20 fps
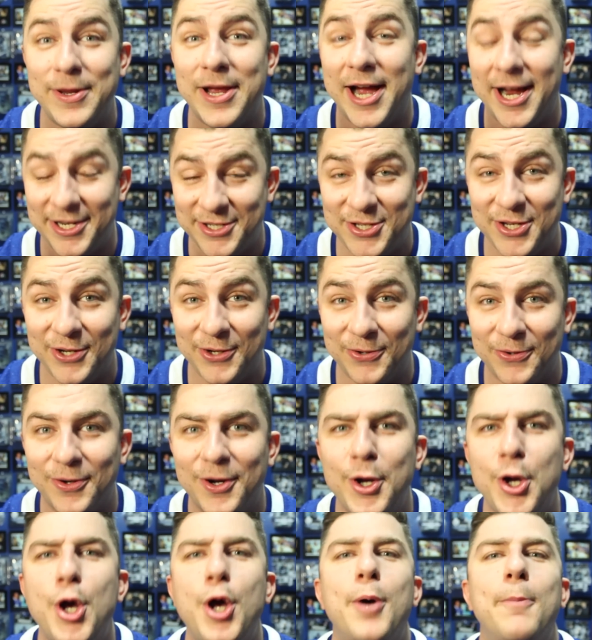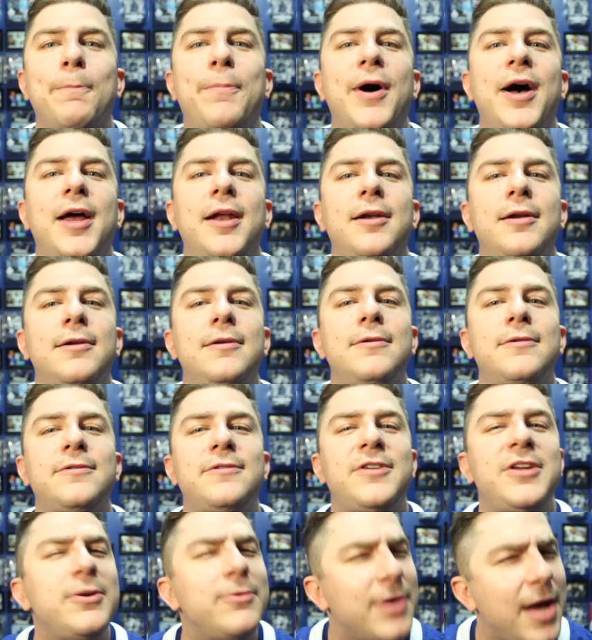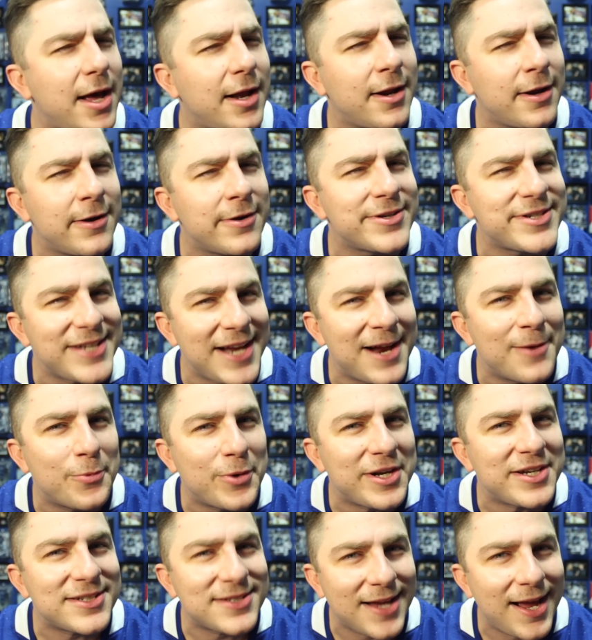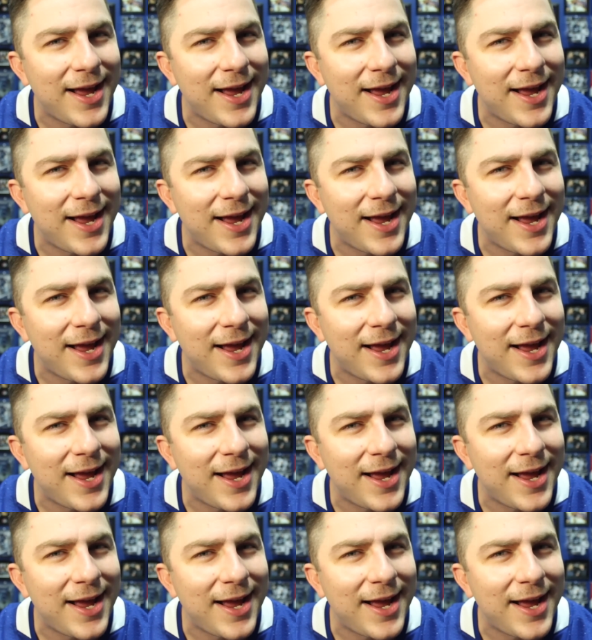me, I do. But do you not understand what he's